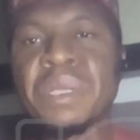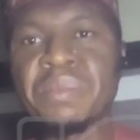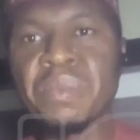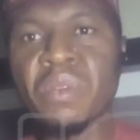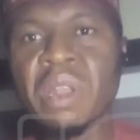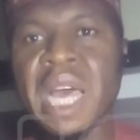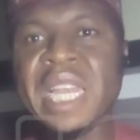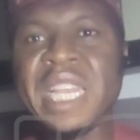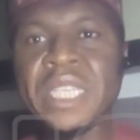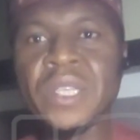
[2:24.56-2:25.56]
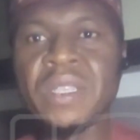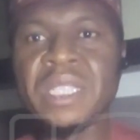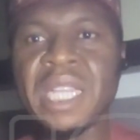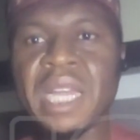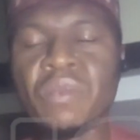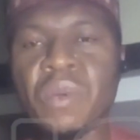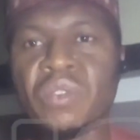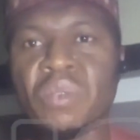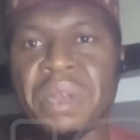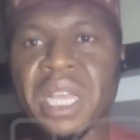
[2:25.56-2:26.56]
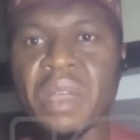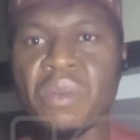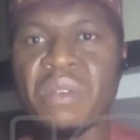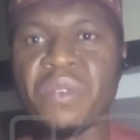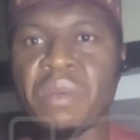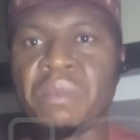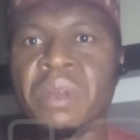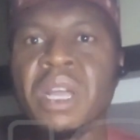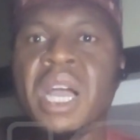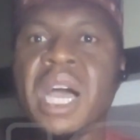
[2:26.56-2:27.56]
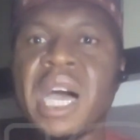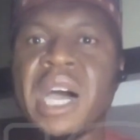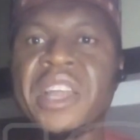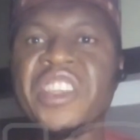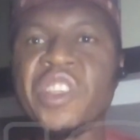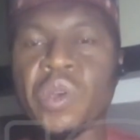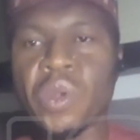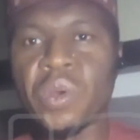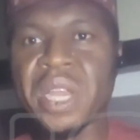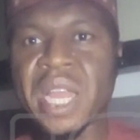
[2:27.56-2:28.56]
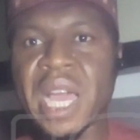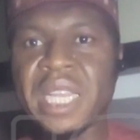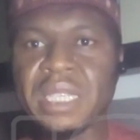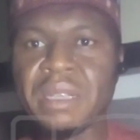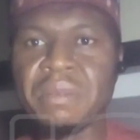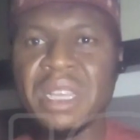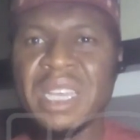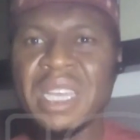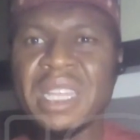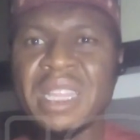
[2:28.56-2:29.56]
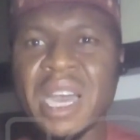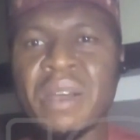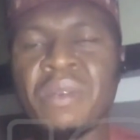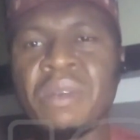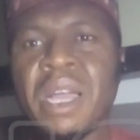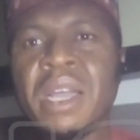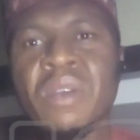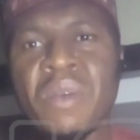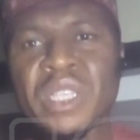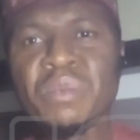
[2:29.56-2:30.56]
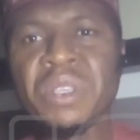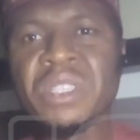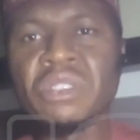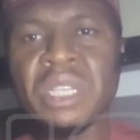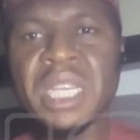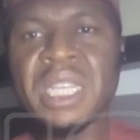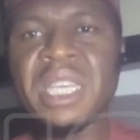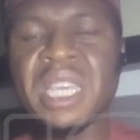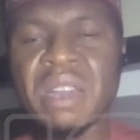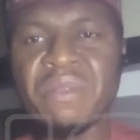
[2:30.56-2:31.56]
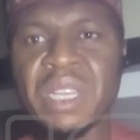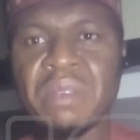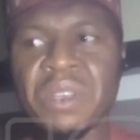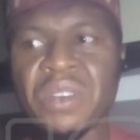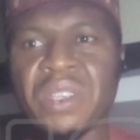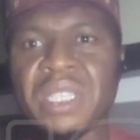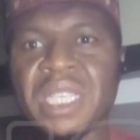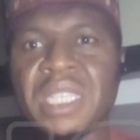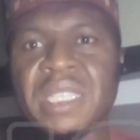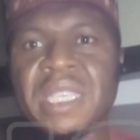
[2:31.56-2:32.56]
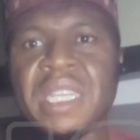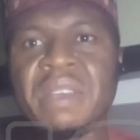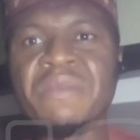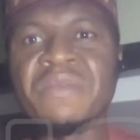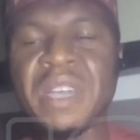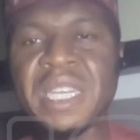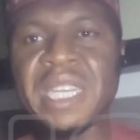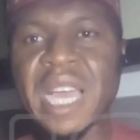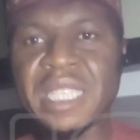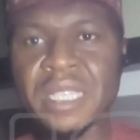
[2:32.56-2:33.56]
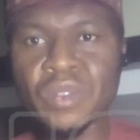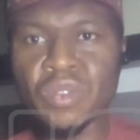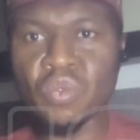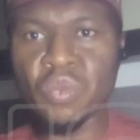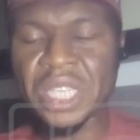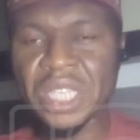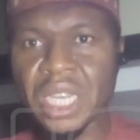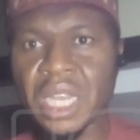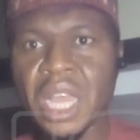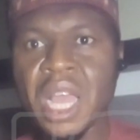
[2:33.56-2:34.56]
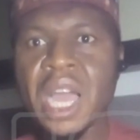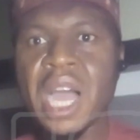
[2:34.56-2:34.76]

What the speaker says: people and nations that want to break away from neocolonialism. Now, ECOWAS must tread carefully because it is in a very dicey situation.